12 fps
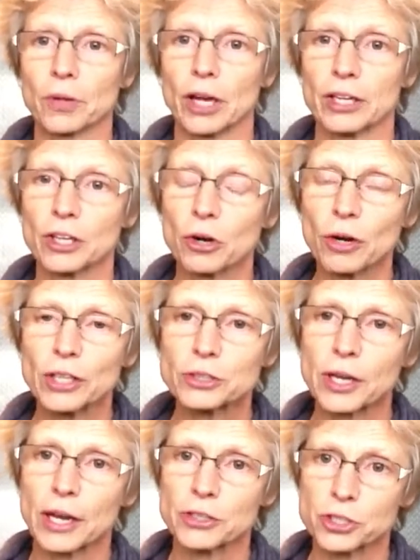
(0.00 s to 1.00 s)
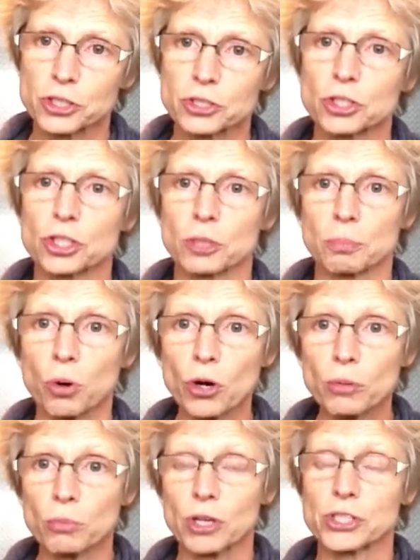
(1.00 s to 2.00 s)
You know, it's to the
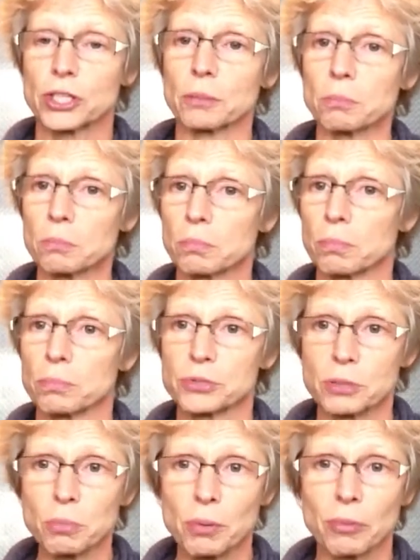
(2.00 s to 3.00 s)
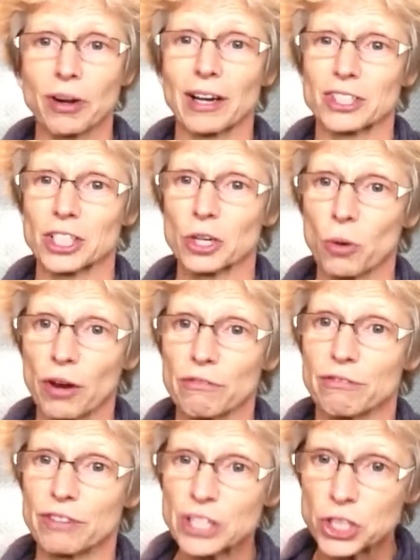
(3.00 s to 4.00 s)
point where some women are actually
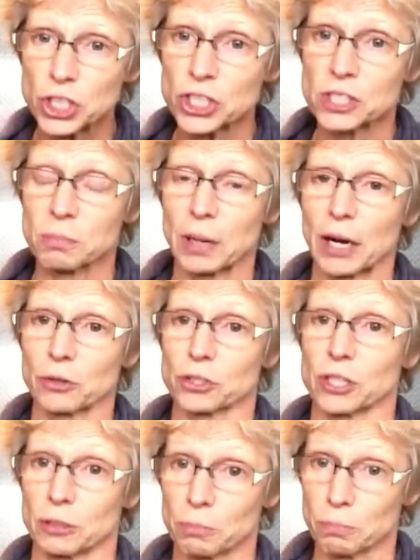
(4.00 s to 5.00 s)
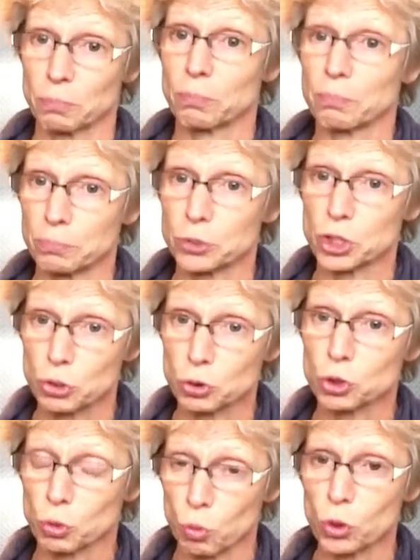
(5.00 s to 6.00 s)
quite vicious about it
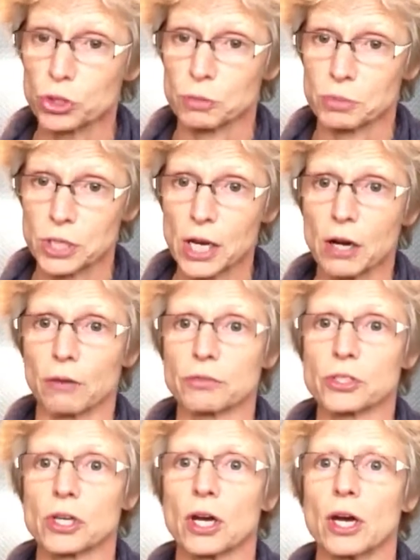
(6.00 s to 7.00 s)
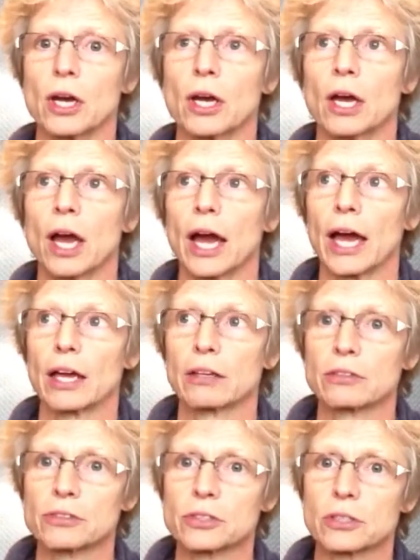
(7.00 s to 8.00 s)
towards themselves.
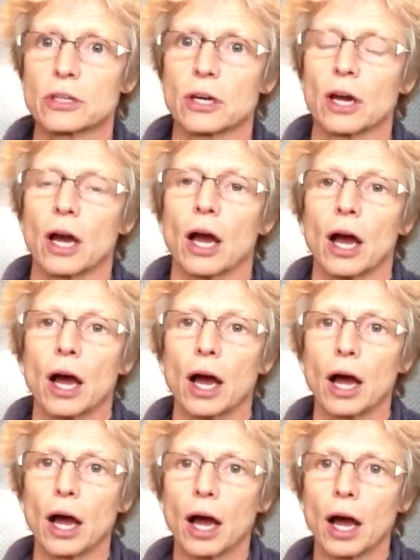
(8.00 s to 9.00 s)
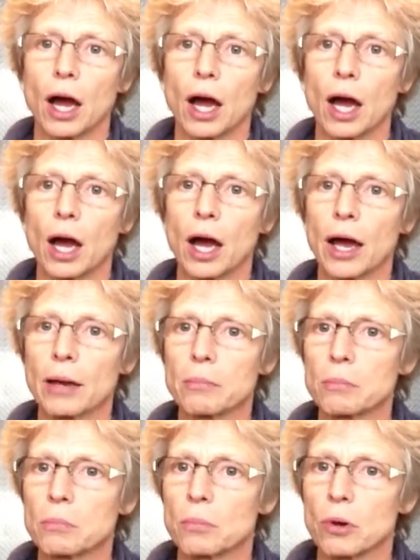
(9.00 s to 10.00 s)
And
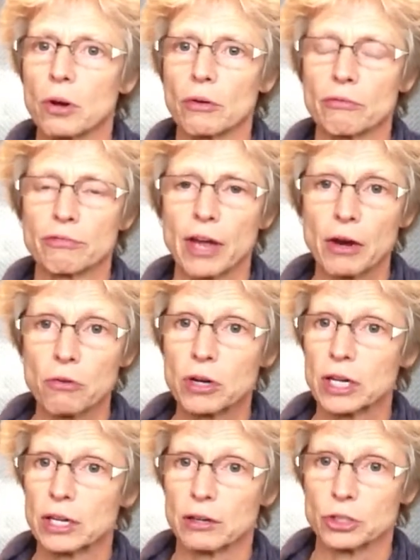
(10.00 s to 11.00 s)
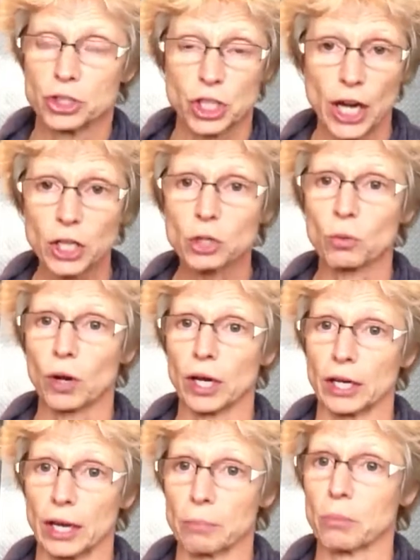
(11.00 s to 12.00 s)
I'm very
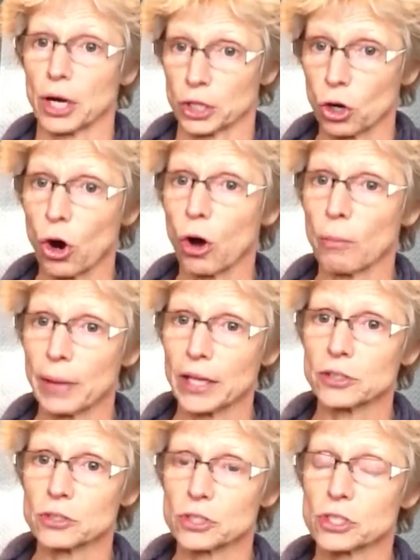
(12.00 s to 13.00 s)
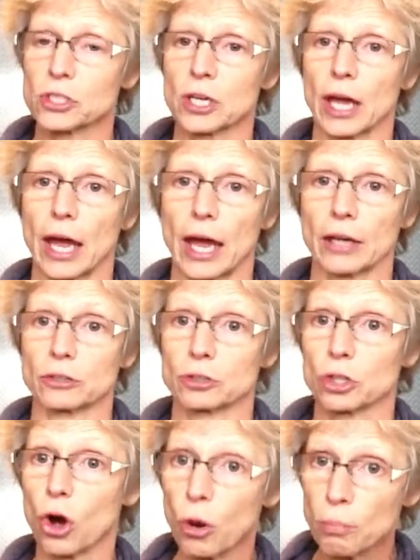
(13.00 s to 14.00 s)
genuine in my comments
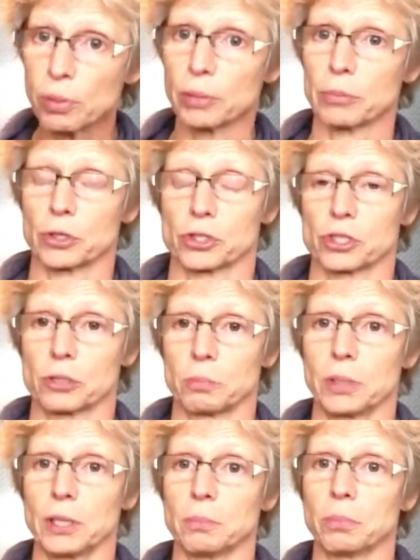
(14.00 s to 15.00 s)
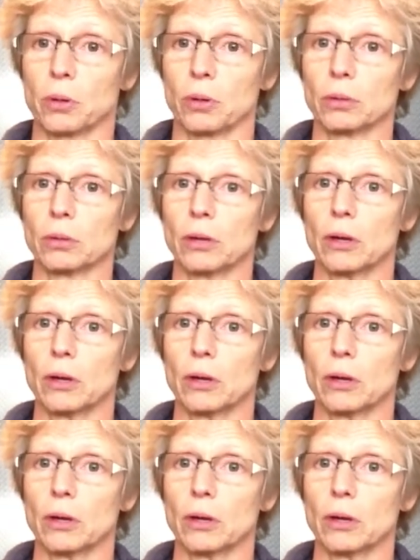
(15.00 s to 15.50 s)
and compliments to people.